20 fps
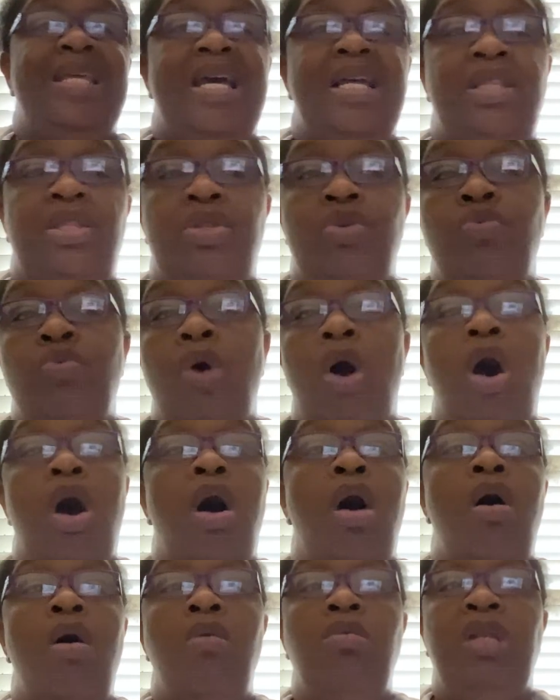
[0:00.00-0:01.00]
that through
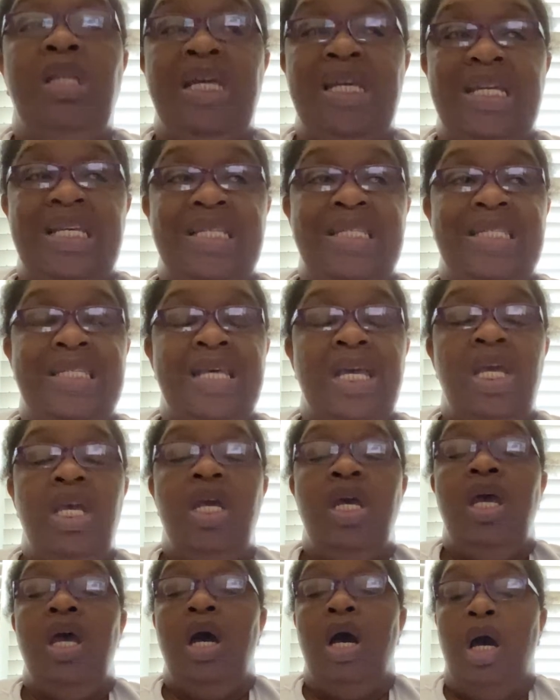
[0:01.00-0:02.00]
all this,
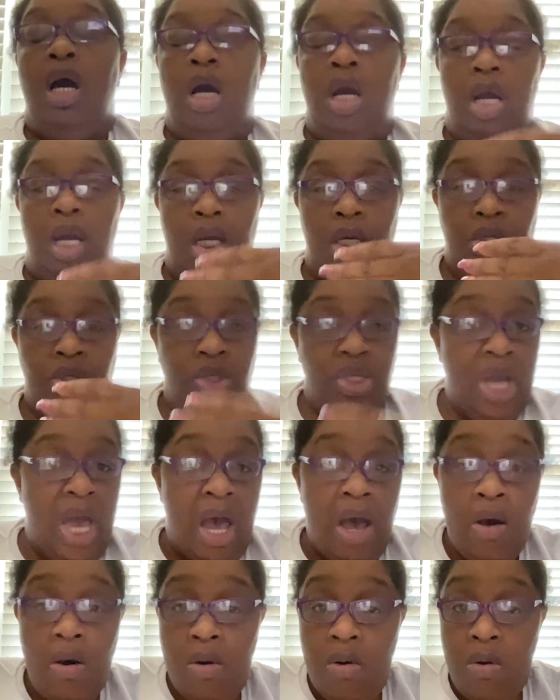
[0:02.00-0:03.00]

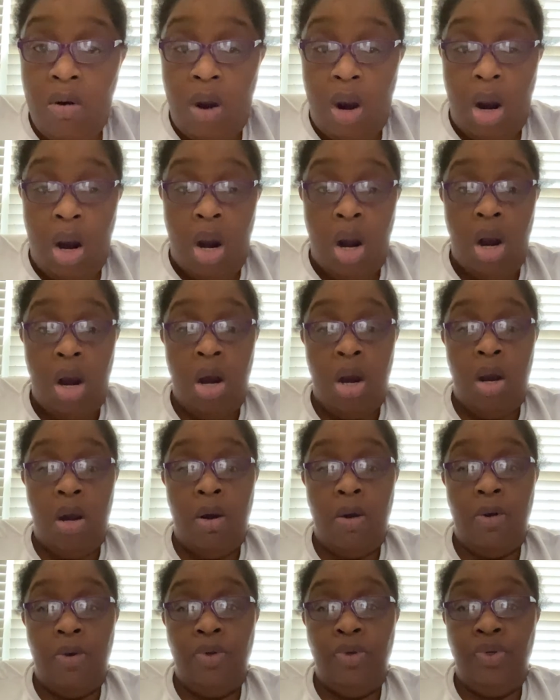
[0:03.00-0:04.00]
y'all are
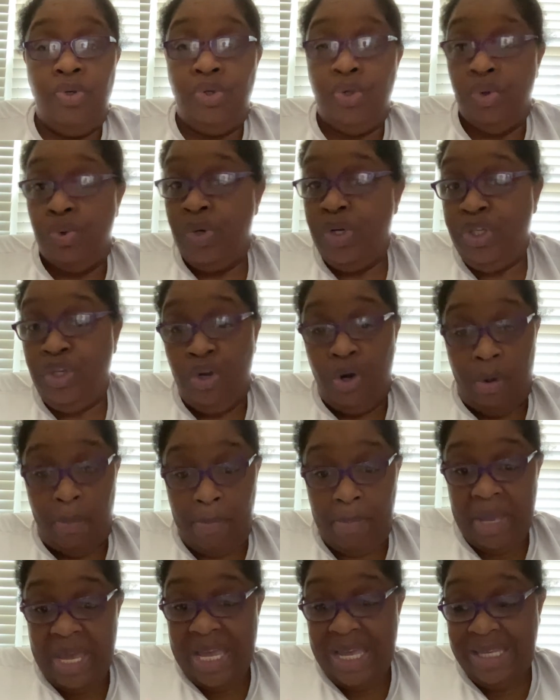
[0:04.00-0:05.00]
doing your
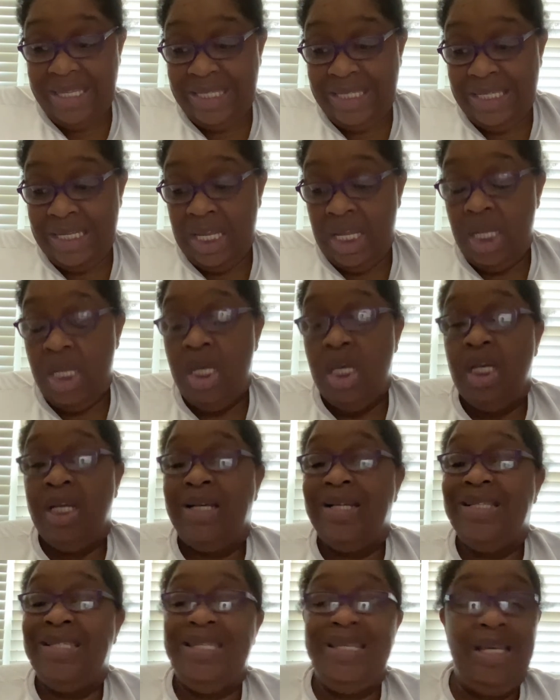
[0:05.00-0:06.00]
best.
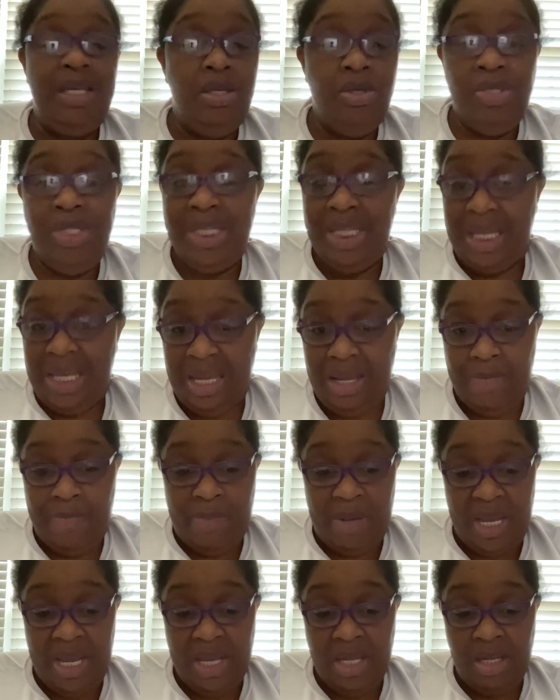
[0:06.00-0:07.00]
Continue to keep
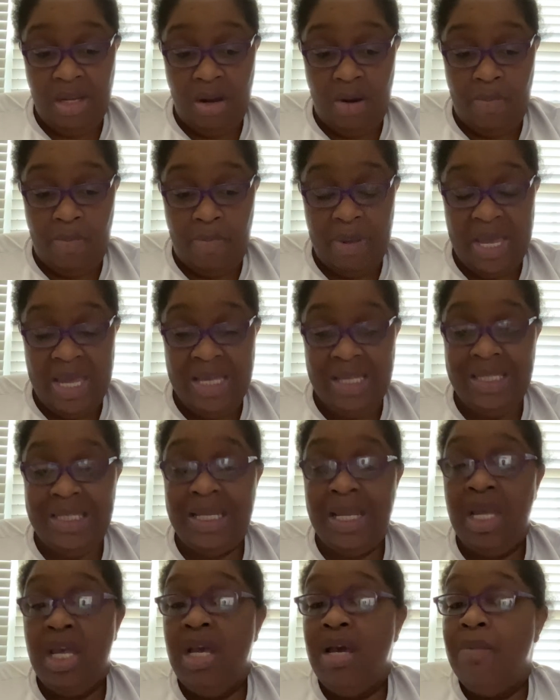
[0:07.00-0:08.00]
being your best.
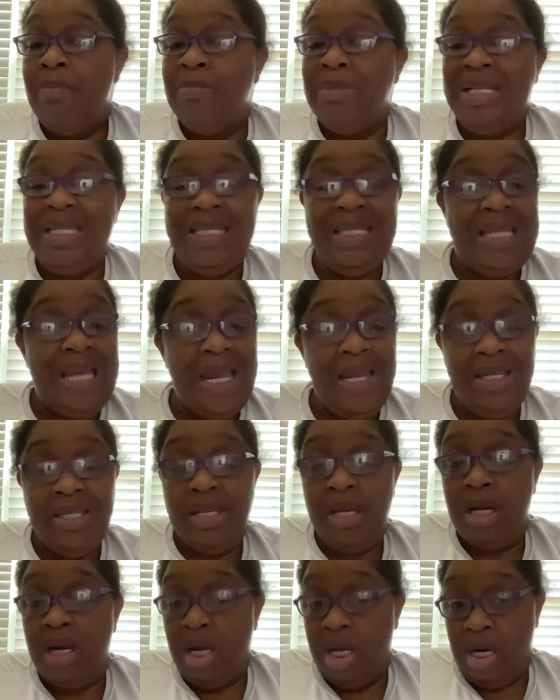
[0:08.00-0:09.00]
Mistakes are
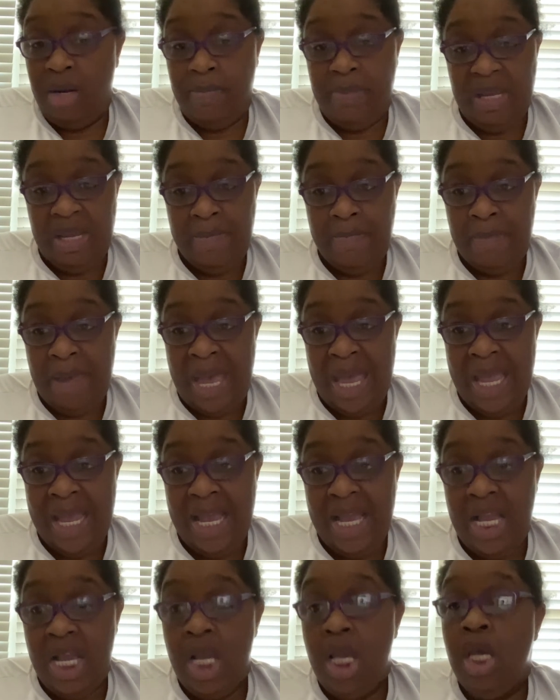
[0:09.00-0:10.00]
going to be
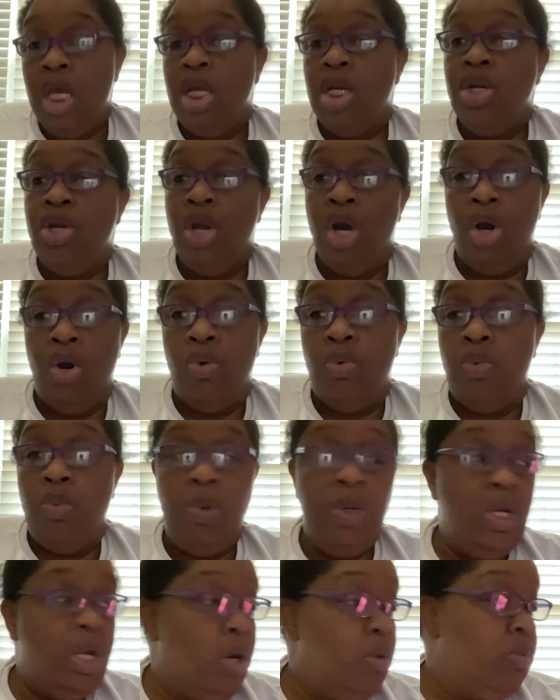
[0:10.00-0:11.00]
made. No,
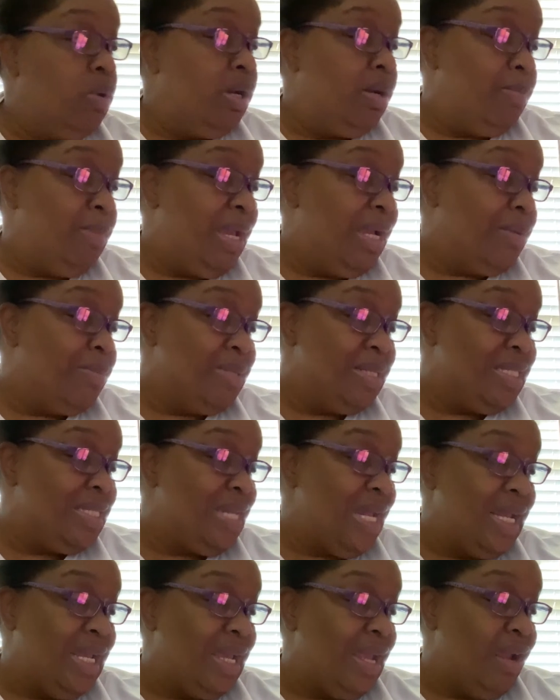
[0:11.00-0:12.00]
we don't want to make a
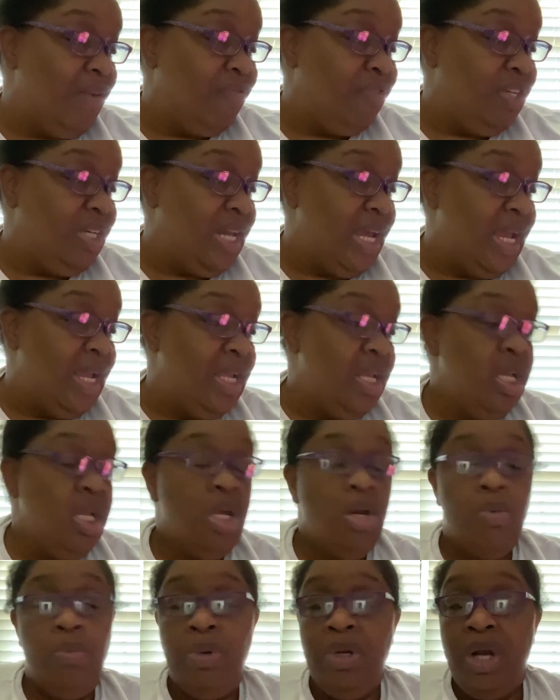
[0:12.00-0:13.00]
mistake every day.
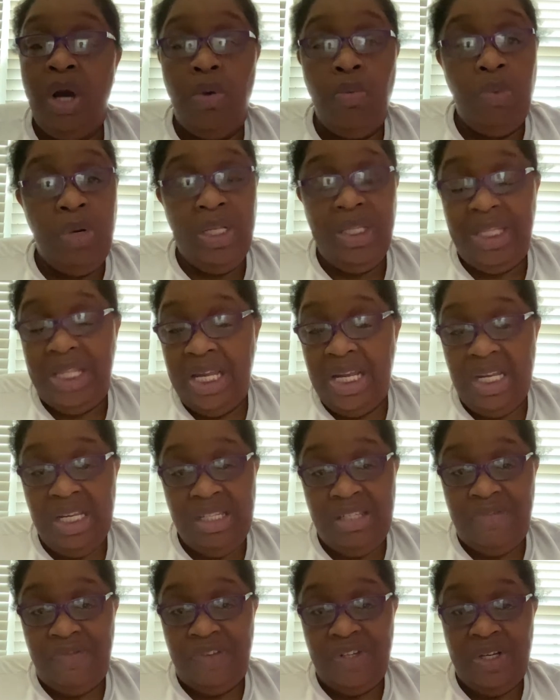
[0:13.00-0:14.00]
We don't want
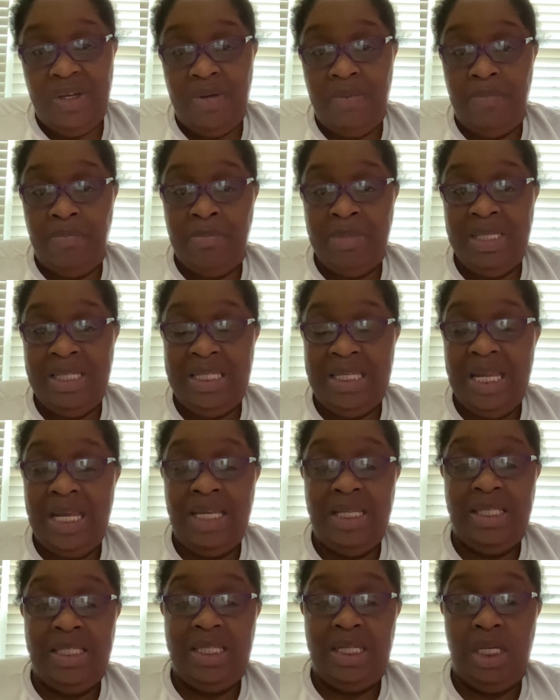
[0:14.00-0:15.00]
things for
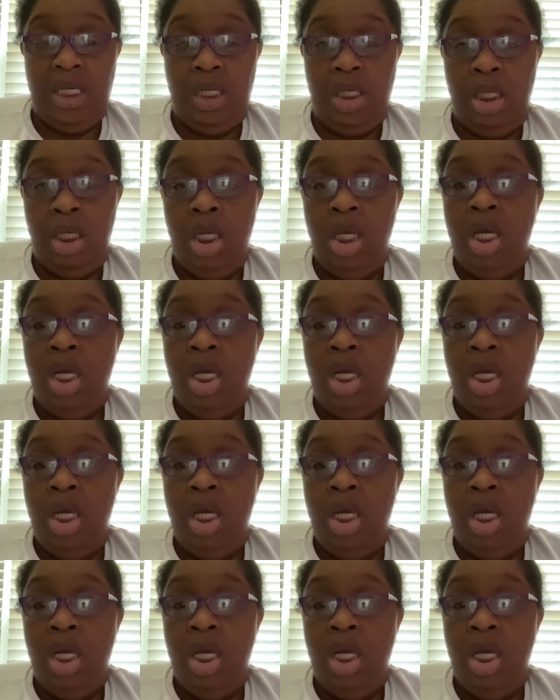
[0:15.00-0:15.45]
mistakes to